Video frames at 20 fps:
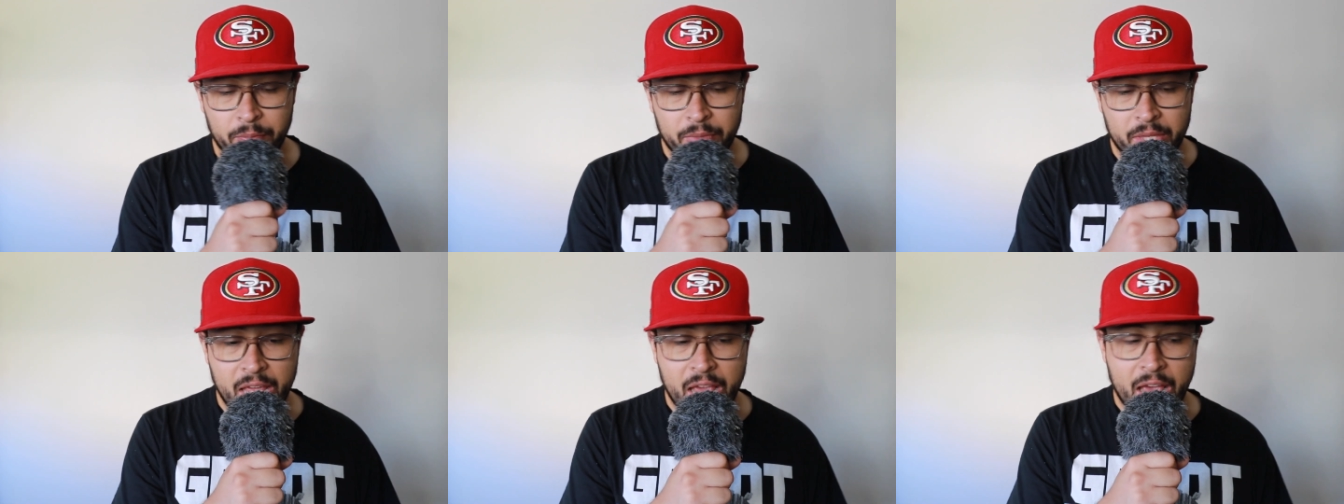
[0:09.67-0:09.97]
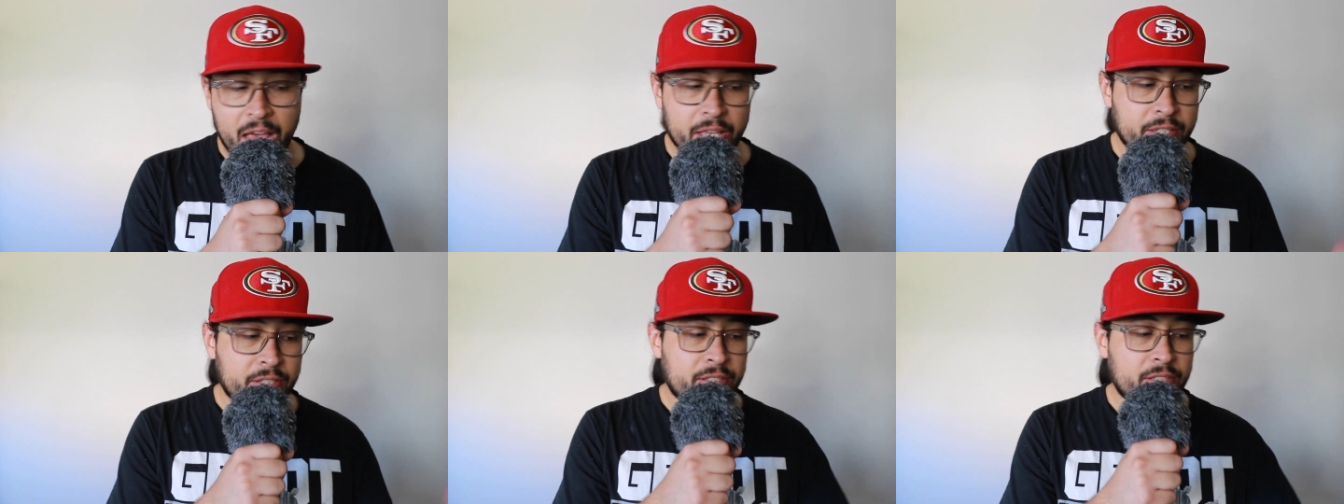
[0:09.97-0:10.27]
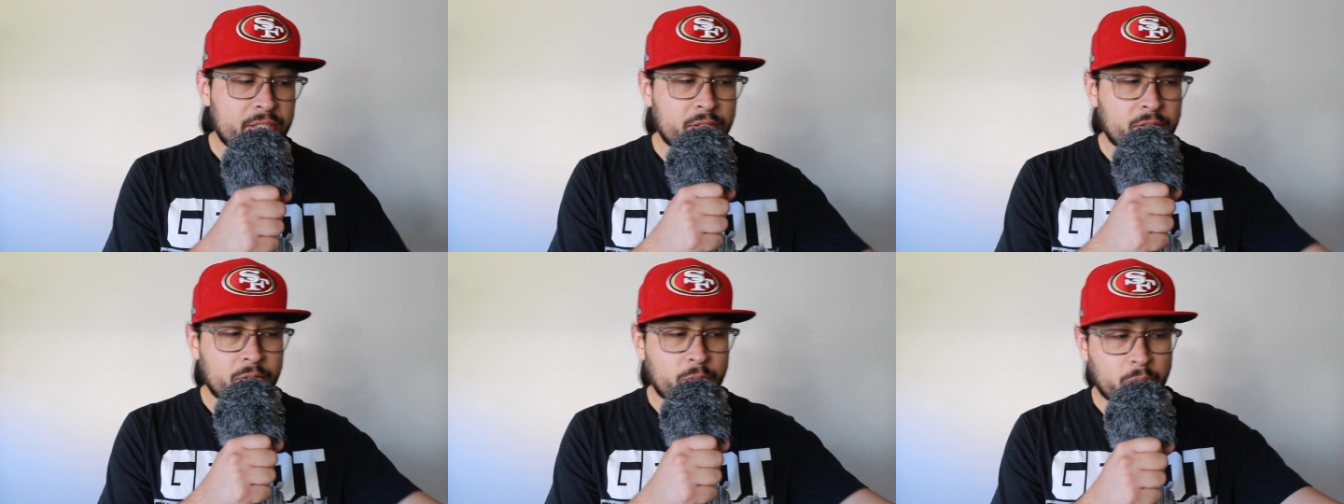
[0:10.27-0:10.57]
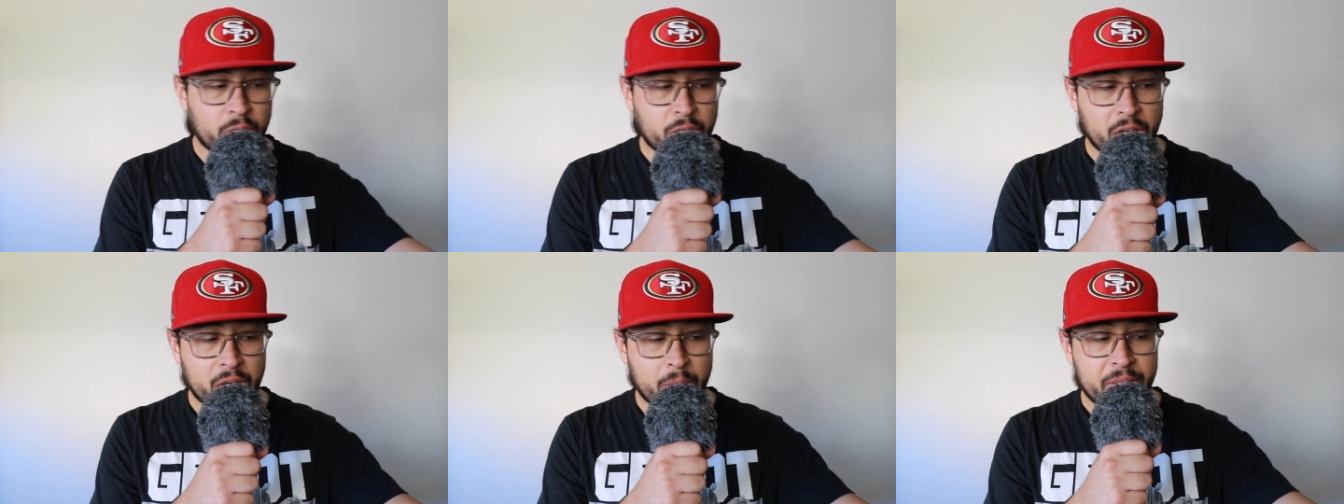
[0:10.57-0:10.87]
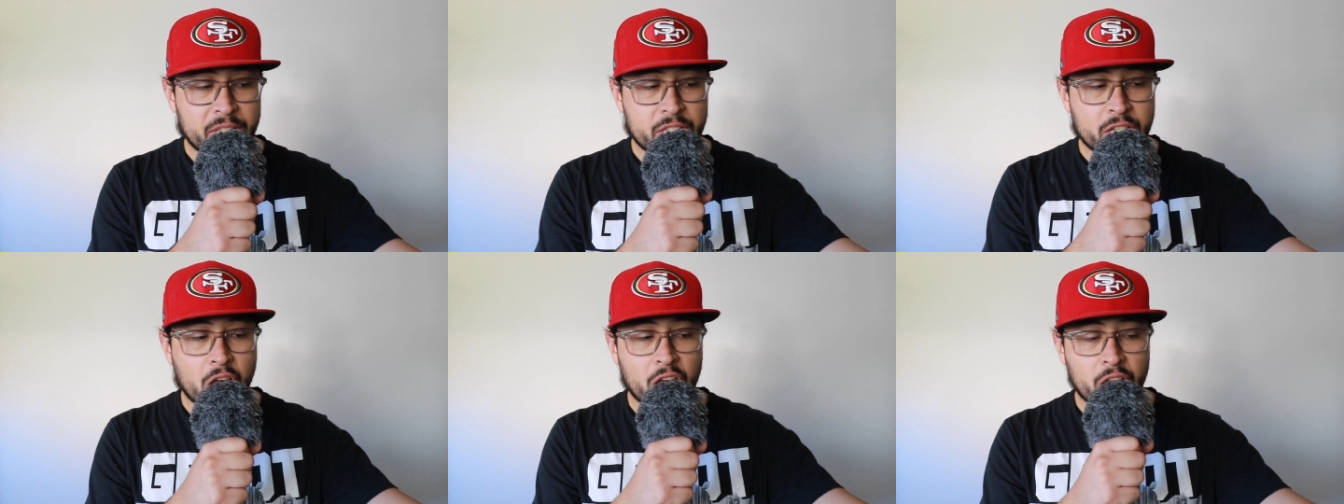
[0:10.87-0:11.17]
Yes, we're going to
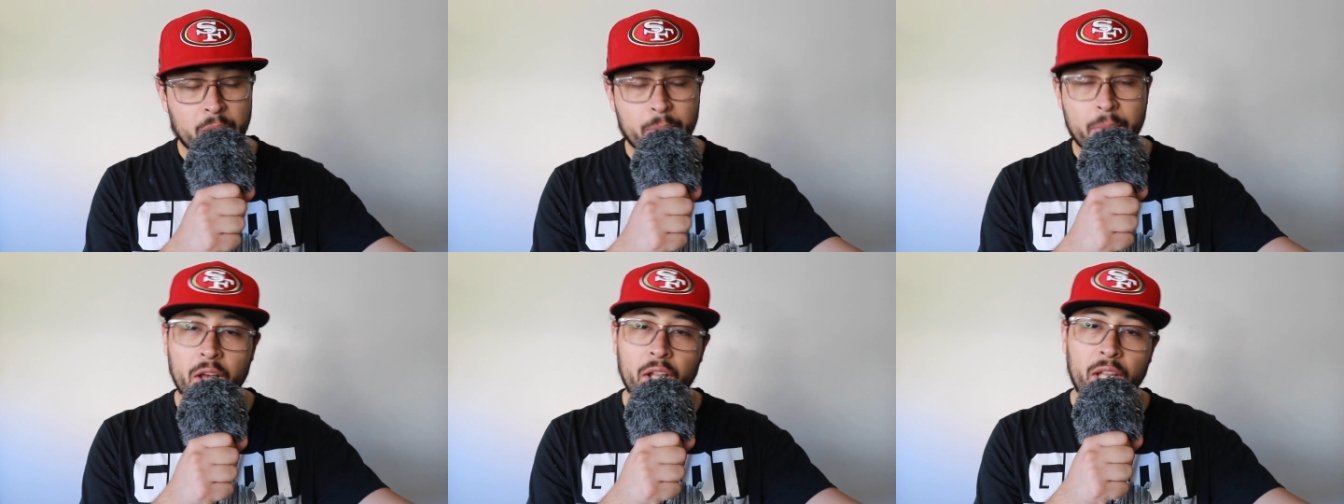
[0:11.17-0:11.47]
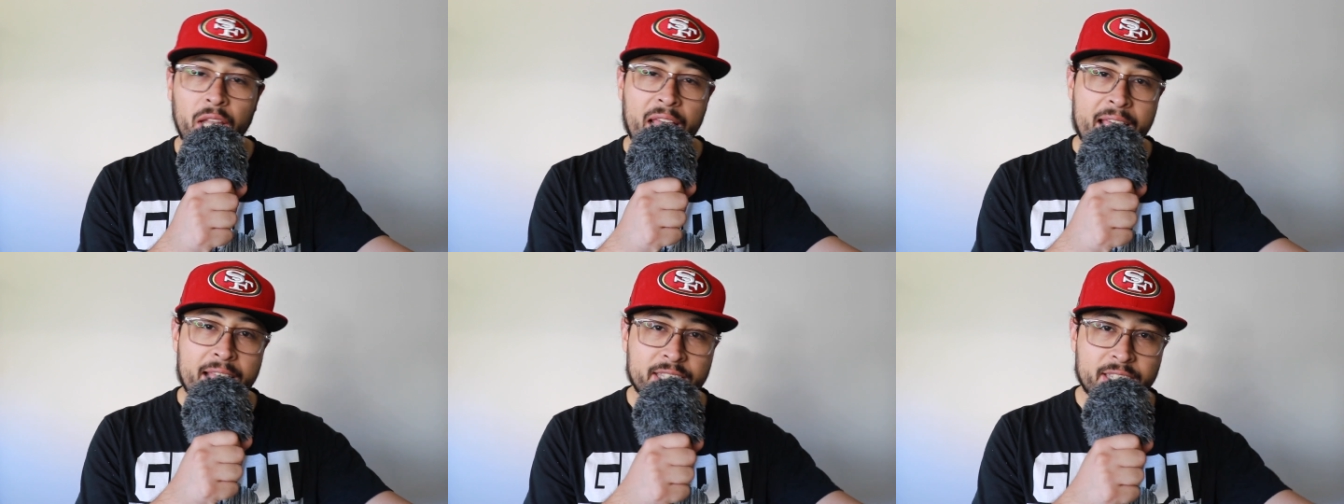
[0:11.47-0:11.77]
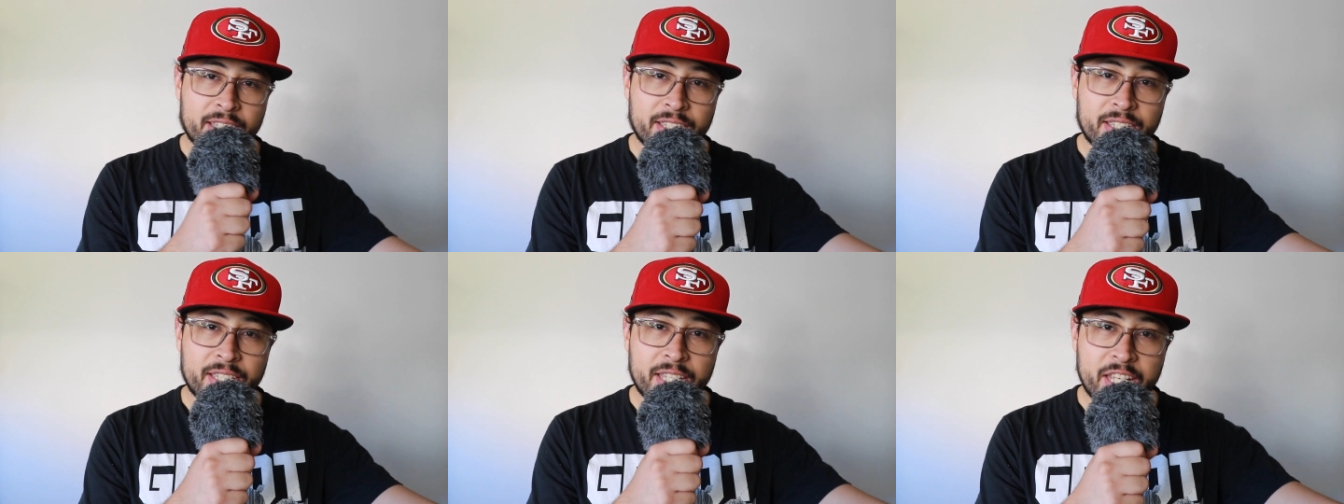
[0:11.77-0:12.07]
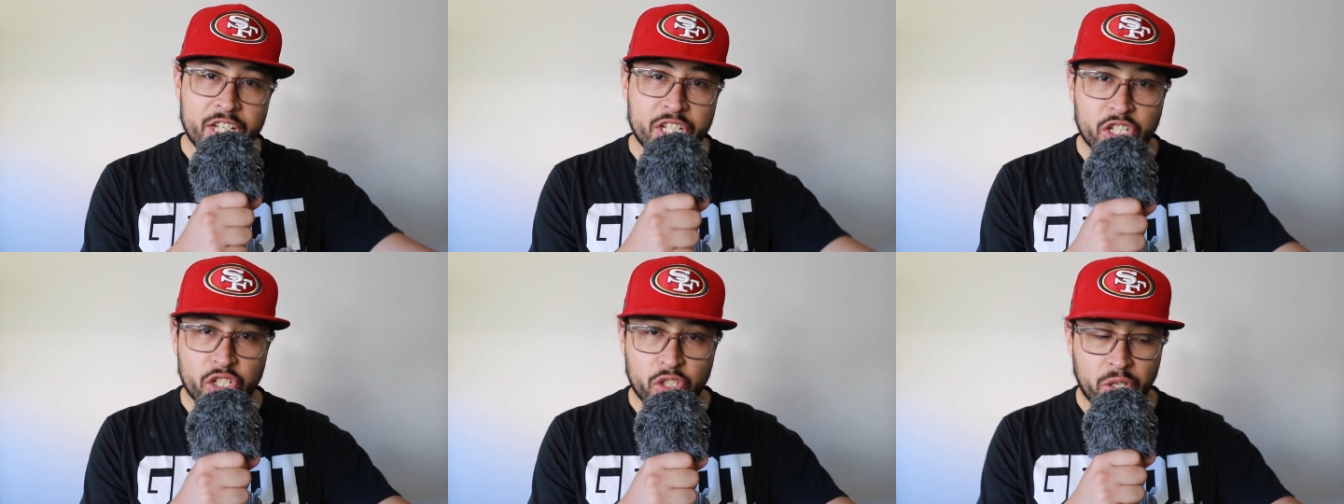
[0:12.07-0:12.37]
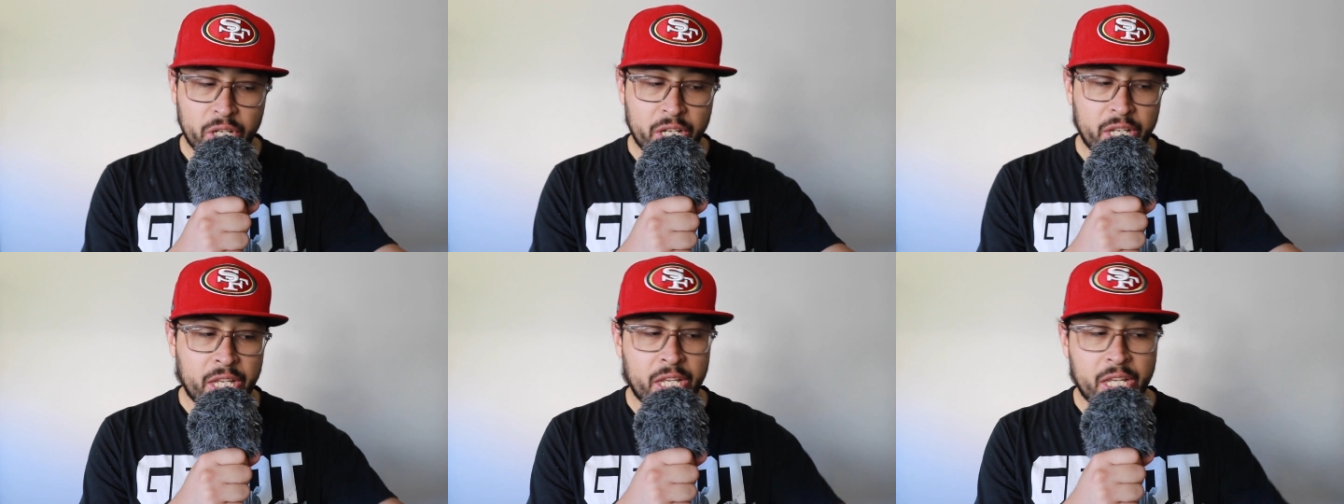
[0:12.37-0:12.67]
be talking about Lance's
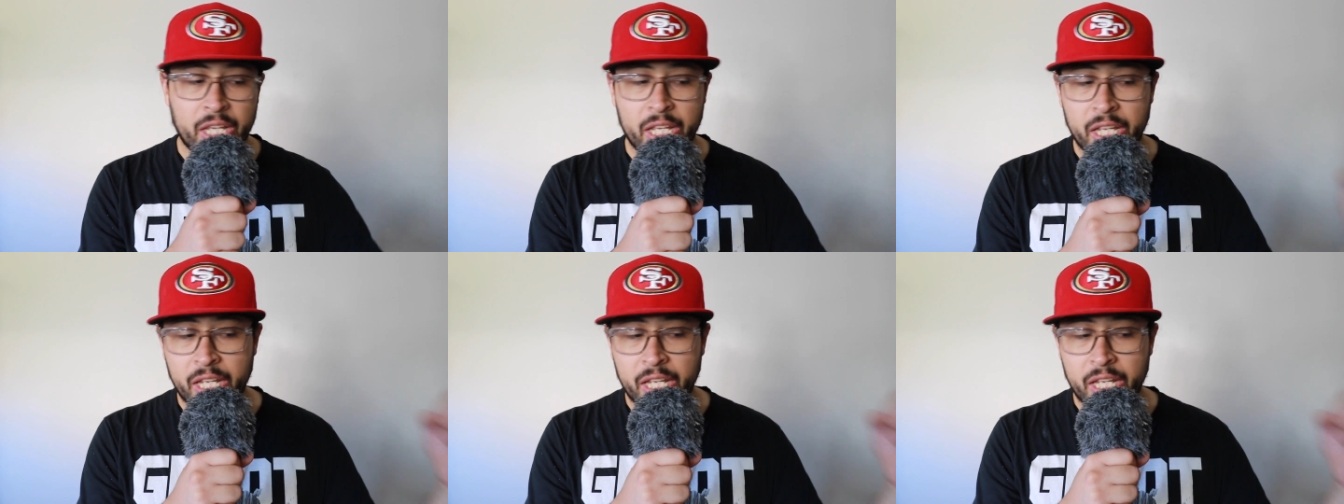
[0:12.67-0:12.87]
injury,